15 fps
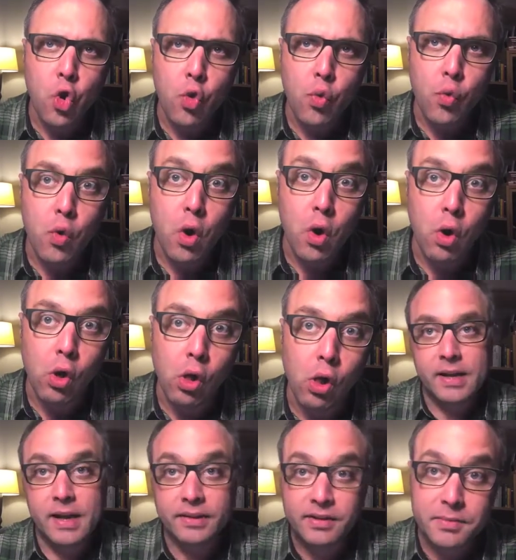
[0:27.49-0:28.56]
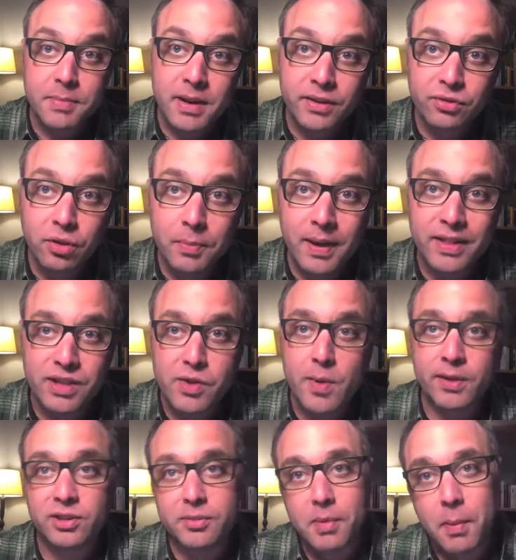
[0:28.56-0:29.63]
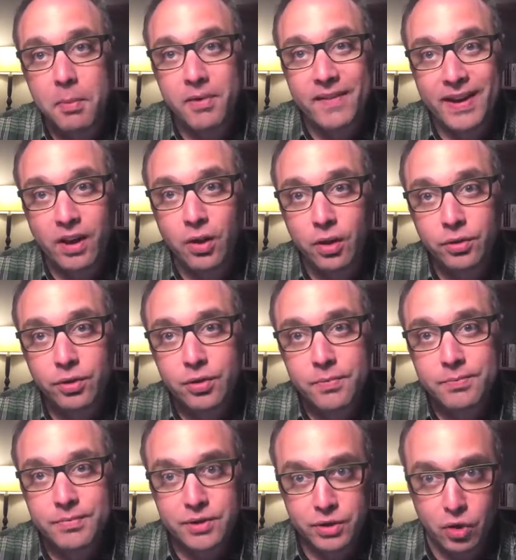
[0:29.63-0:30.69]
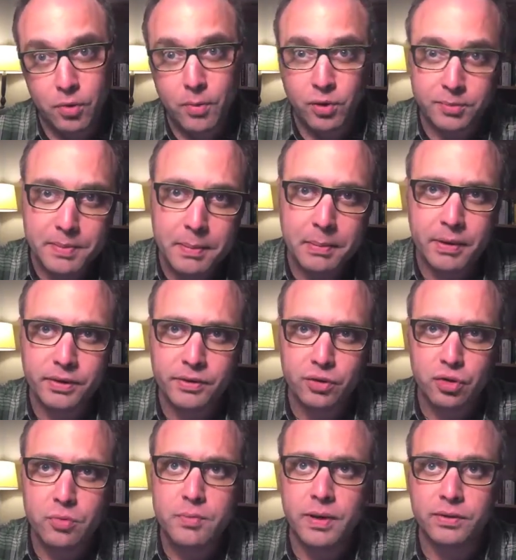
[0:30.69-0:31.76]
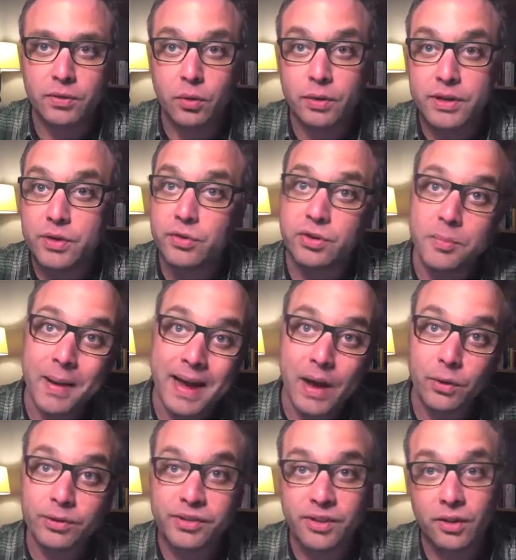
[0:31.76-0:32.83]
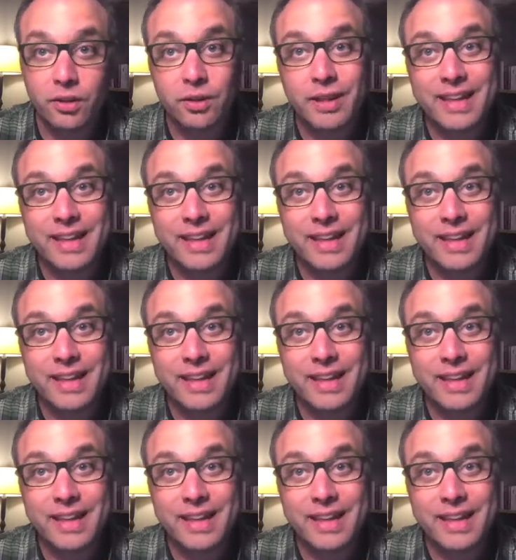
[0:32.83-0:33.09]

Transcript: Rural. It's administered by the U.S. Department of Agriculture, so most people assume it's only used to buy houses that look